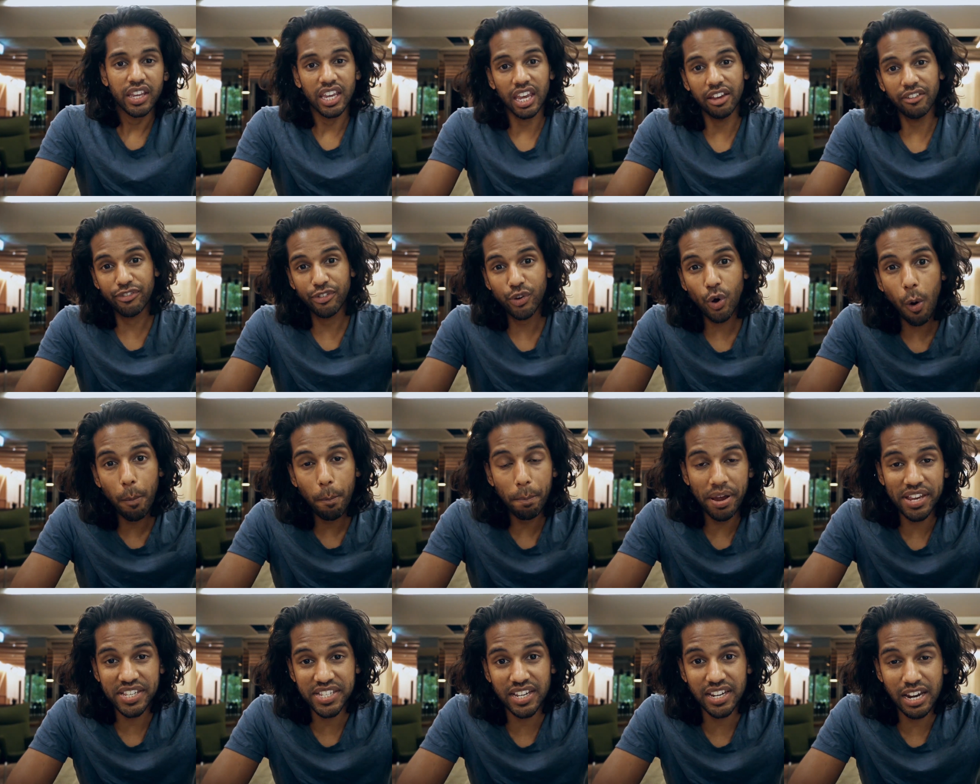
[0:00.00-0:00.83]
If you're
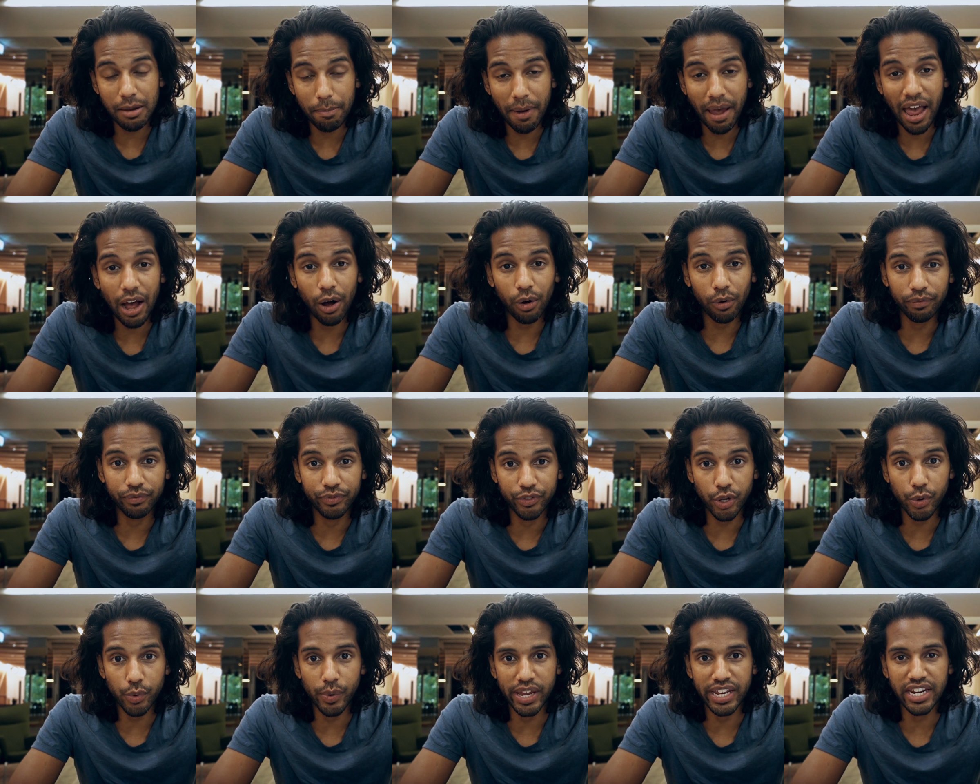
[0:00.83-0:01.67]
pissing about
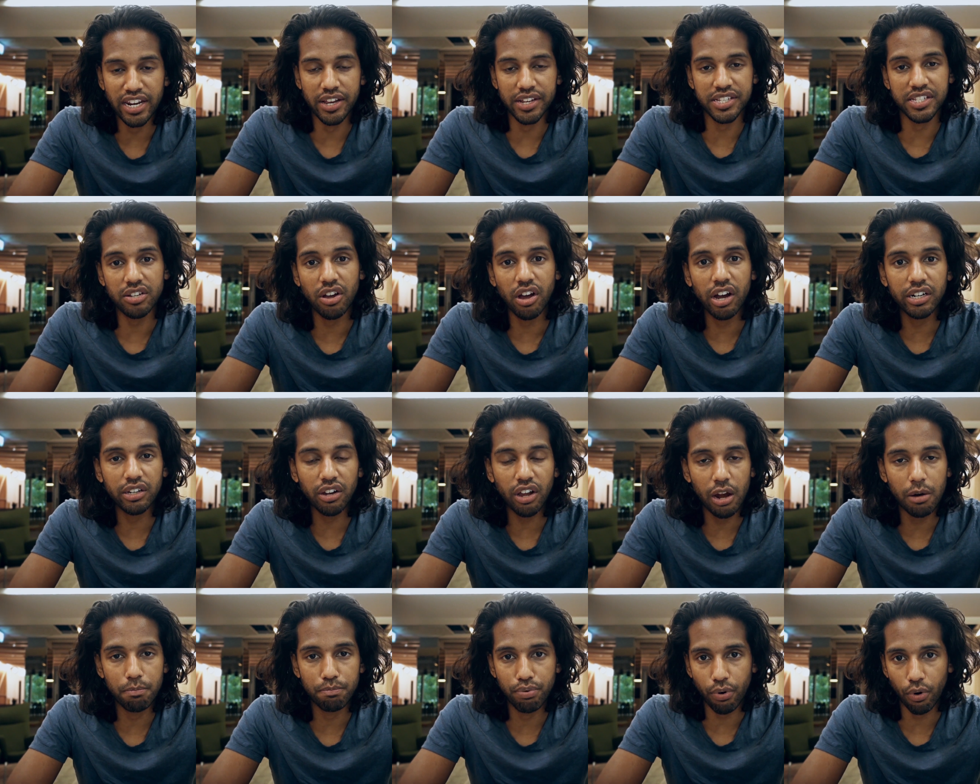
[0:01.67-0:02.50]
doing a
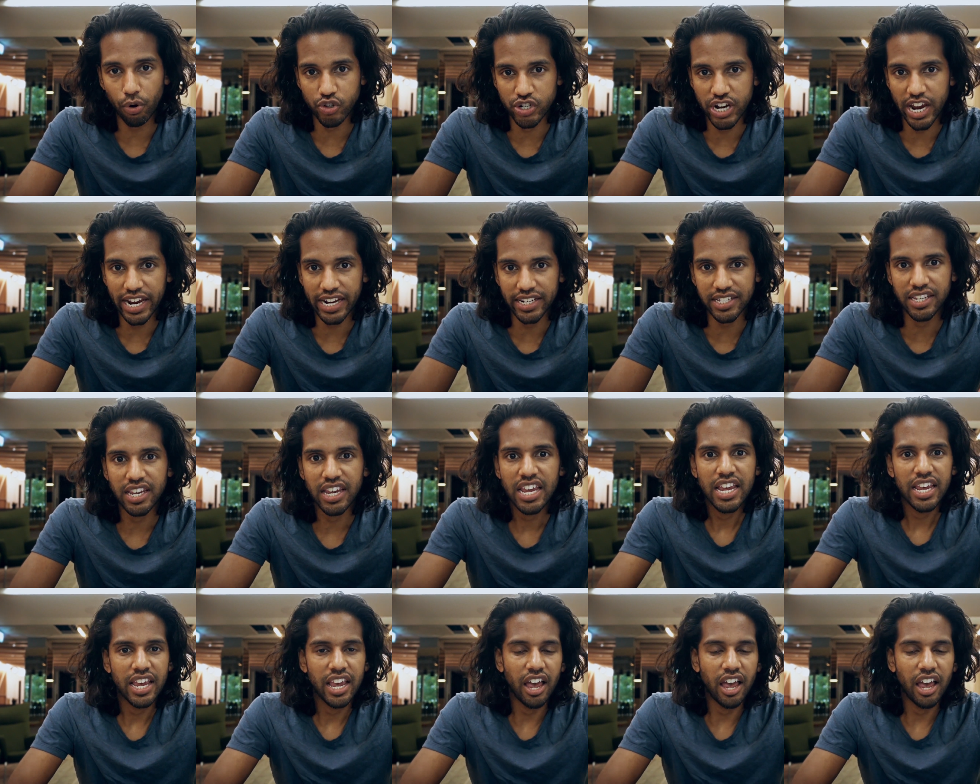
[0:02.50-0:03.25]
sideline project